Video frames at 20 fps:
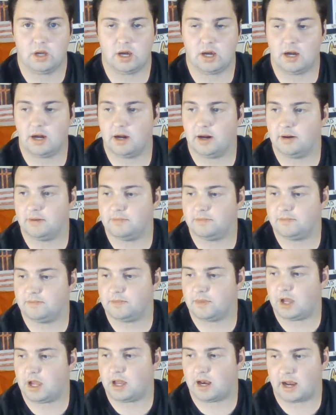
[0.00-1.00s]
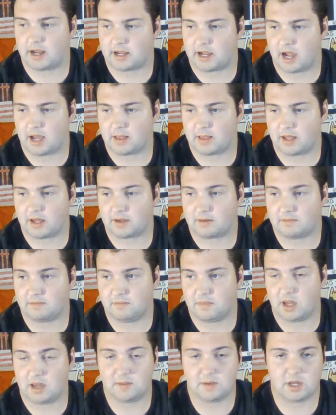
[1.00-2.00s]
and I got, like,
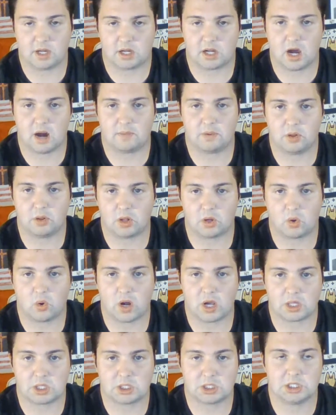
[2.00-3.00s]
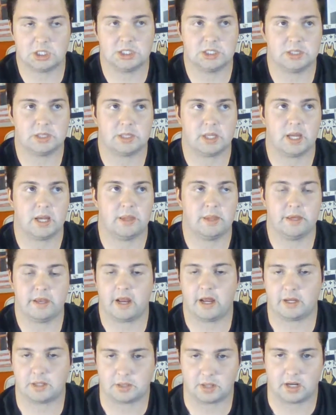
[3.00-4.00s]
maybe a couple of questions, and then
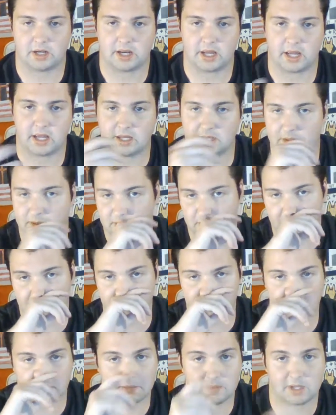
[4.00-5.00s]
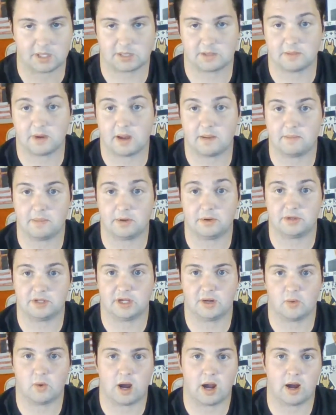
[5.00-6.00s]
I tried to answer them to the best of my
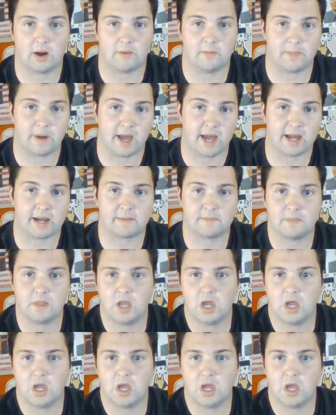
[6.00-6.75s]
ability a while back,